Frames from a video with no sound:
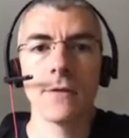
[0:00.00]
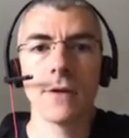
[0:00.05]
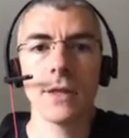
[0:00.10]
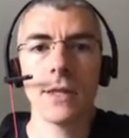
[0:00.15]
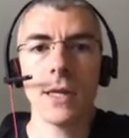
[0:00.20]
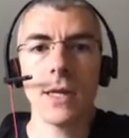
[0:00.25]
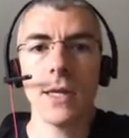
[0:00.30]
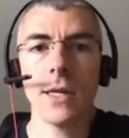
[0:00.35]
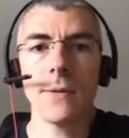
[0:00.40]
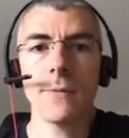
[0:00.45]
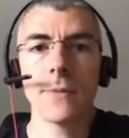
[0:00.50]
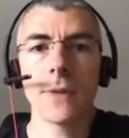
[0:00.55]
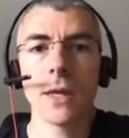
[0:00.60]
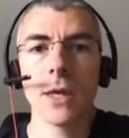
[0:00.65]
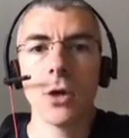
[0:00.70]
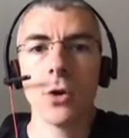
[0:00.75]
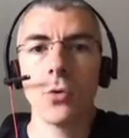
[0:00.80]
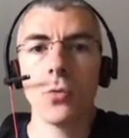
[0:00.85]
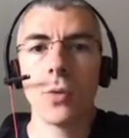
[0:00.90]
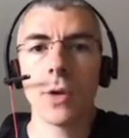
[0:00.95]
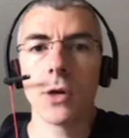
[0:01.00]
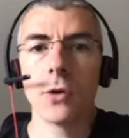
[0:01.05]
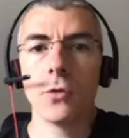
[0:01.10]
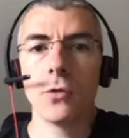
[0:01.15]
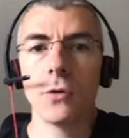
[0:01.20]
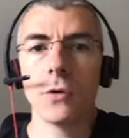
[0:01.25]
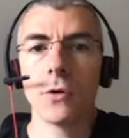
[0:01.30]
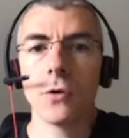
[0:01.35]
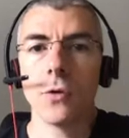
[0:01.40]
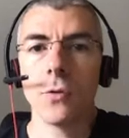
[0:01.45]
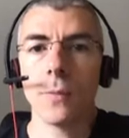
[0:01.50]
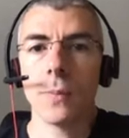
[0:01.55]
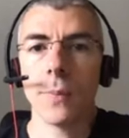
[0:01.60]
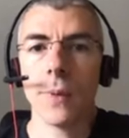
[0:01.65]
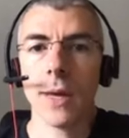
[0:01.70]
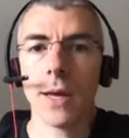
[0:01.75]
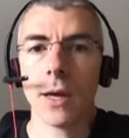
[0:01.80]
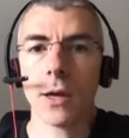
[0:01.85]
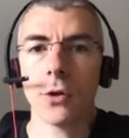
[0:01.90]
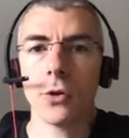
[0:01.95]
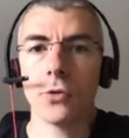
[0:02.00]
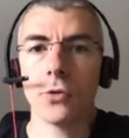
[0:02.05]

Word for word: Finally, we could compare